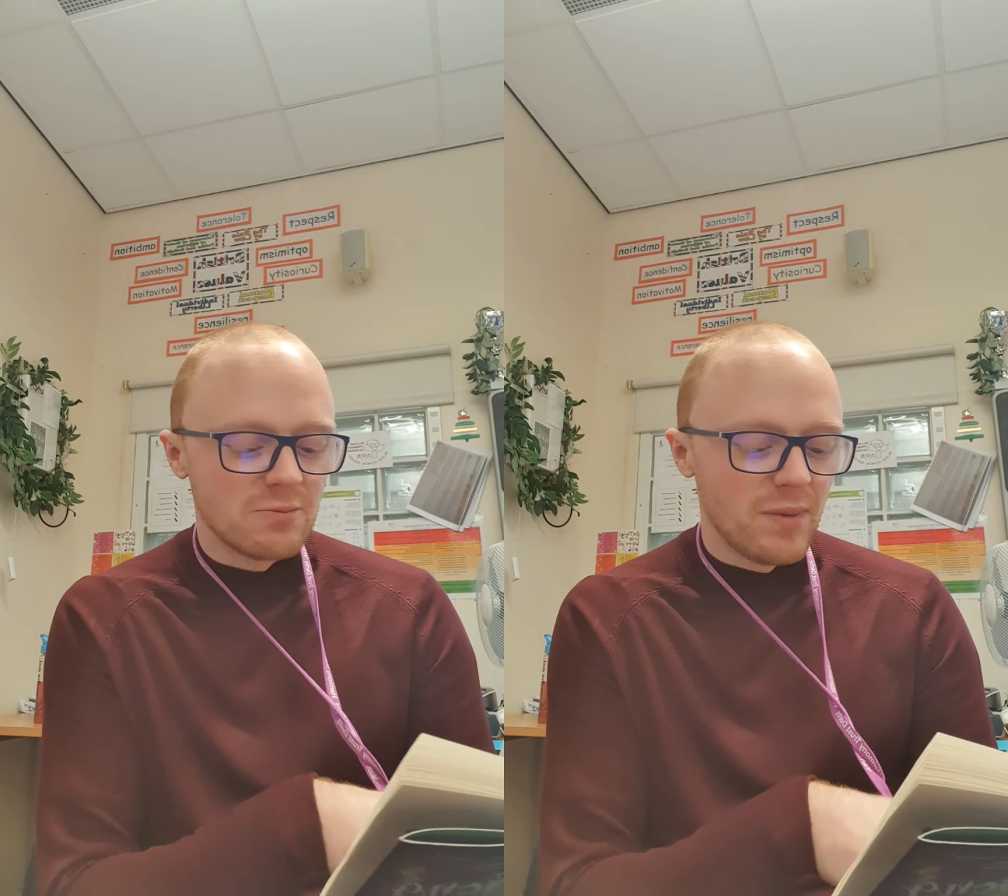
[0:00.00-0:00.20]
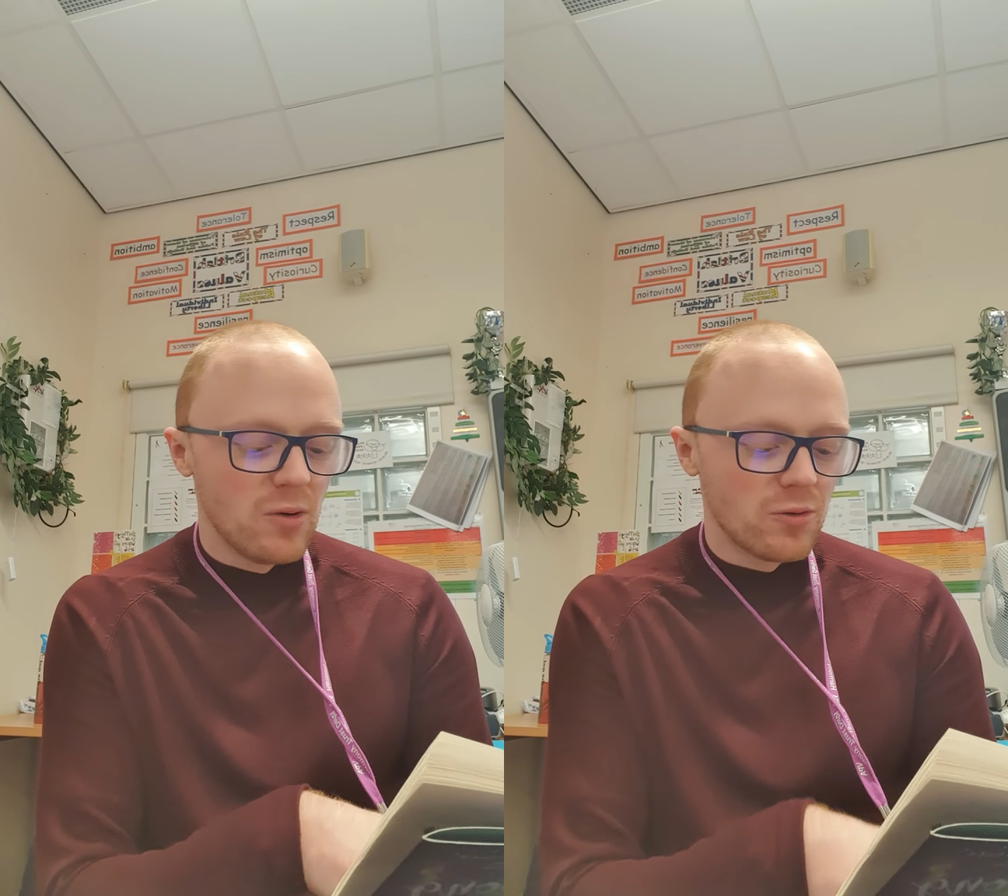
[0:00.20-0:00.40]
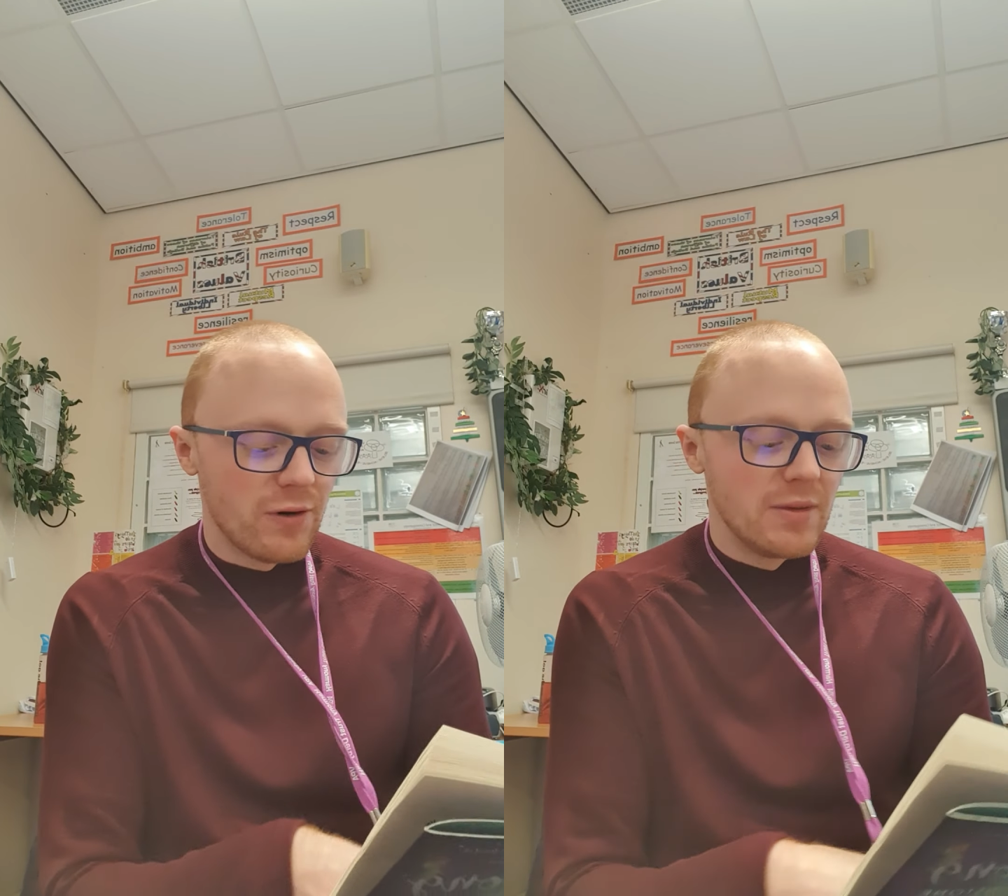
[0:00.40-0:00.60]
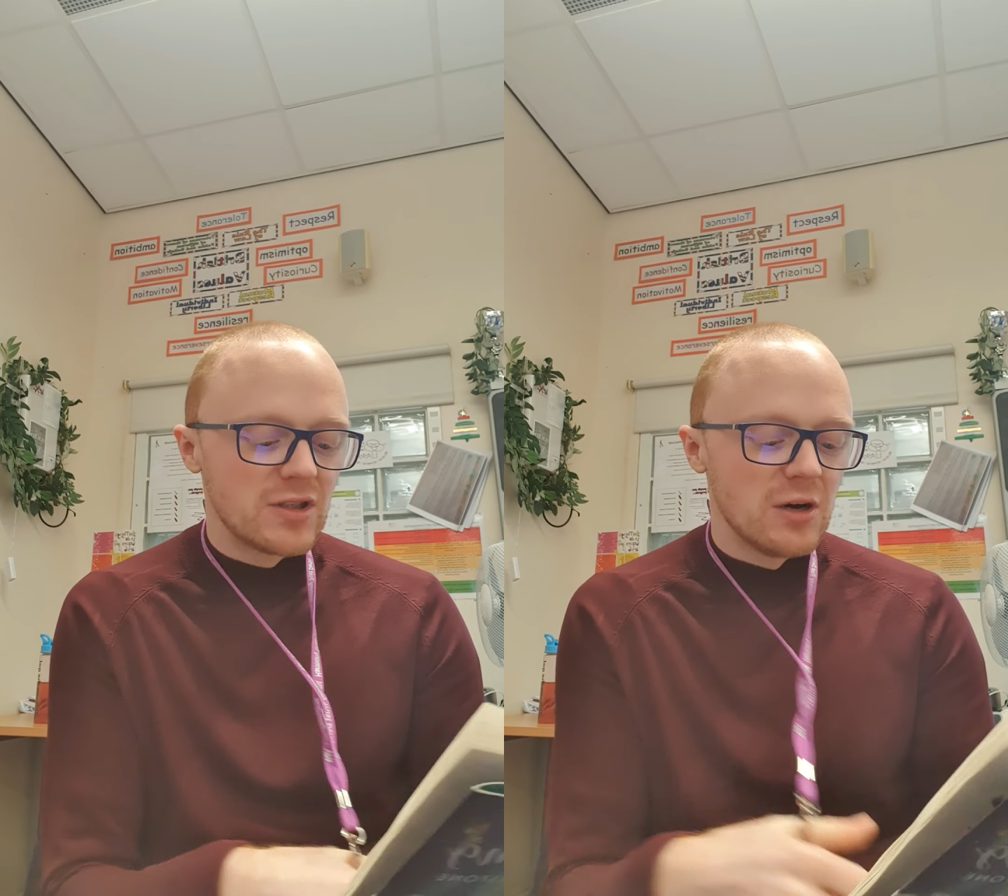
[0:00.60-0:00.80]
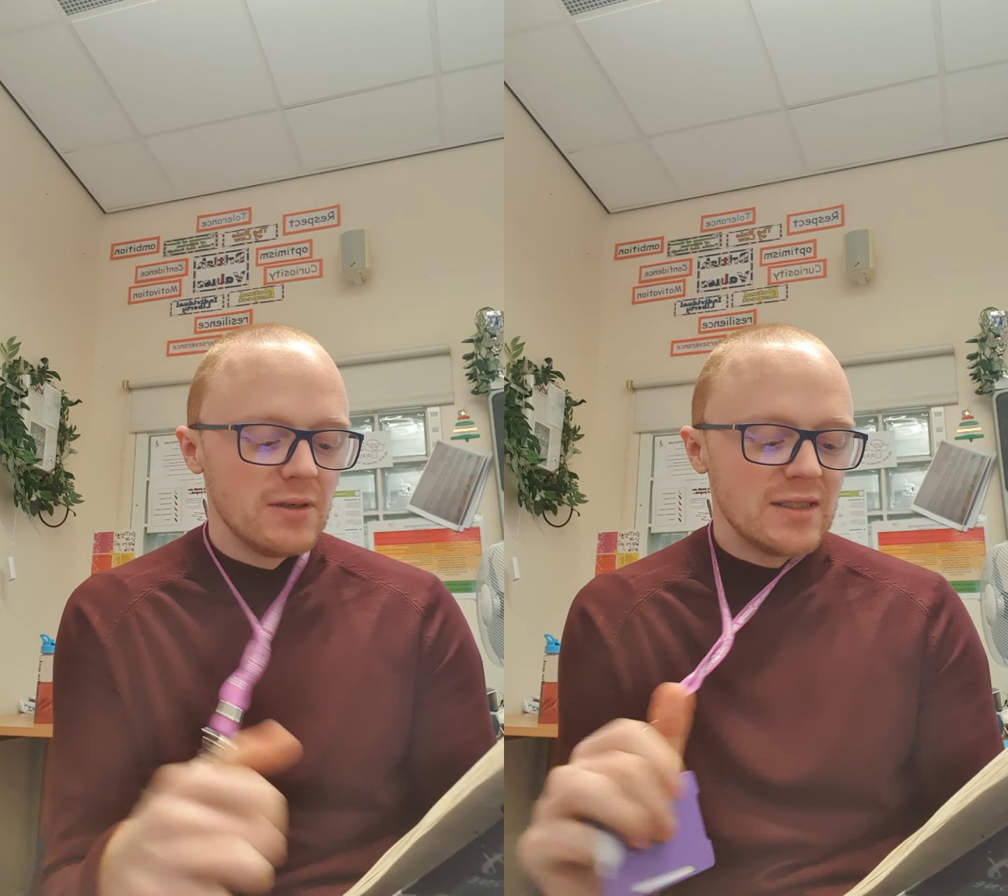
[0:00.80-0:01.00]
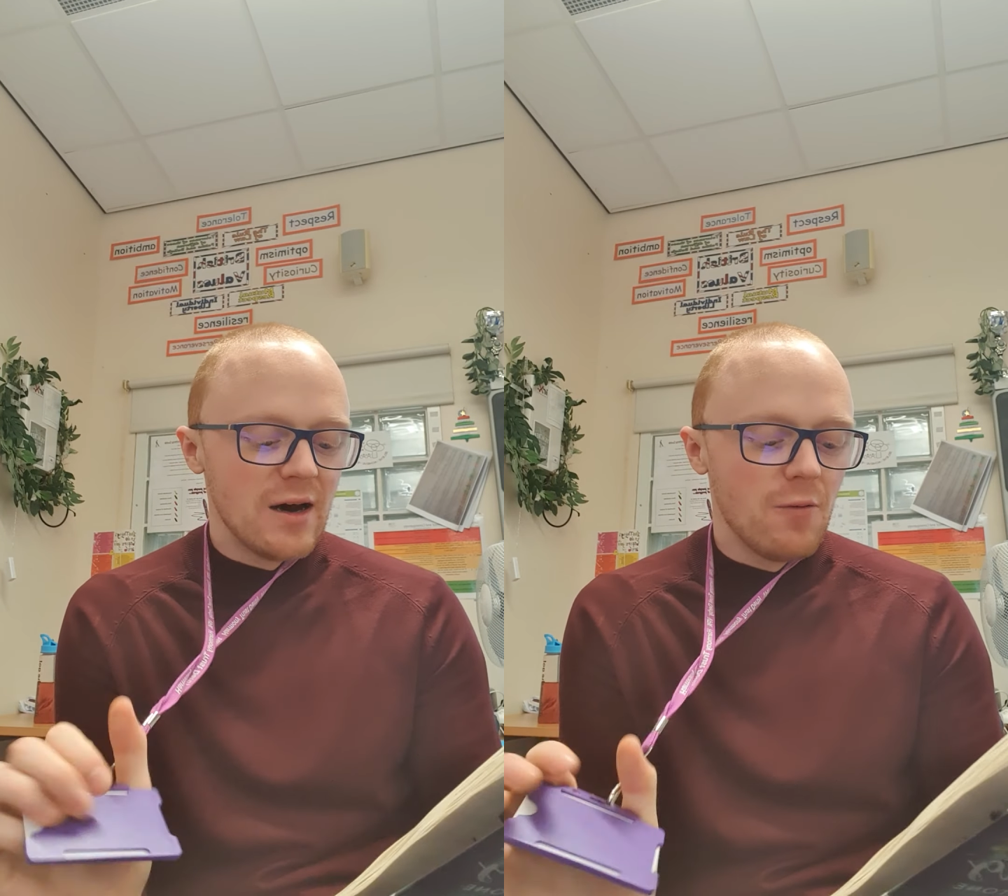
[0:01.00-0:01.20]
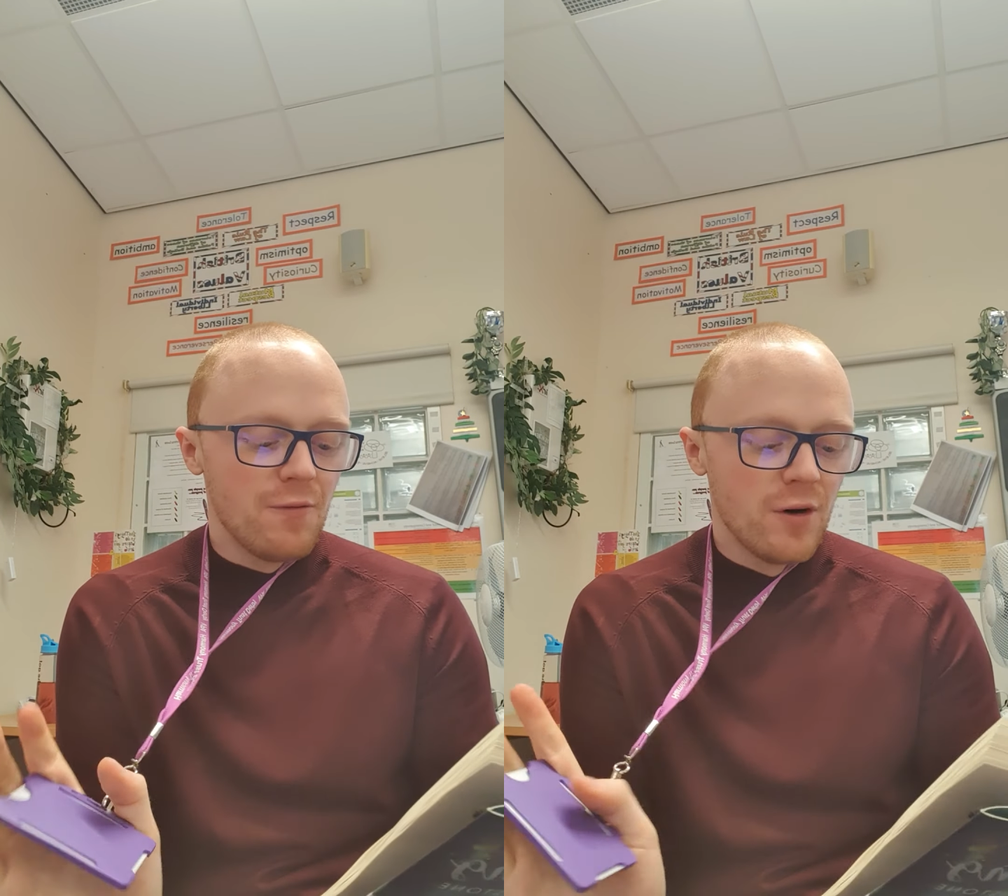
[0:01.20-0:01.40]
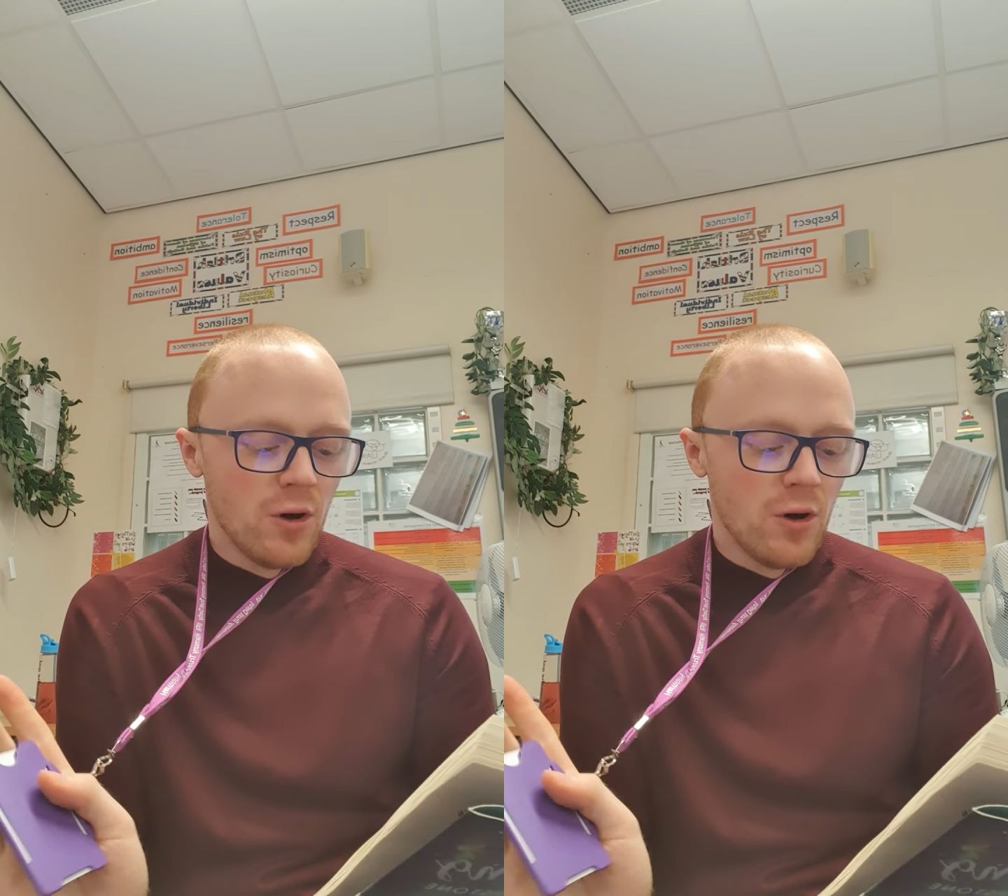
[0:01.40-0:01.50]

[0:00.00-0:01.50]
built from the snow itself.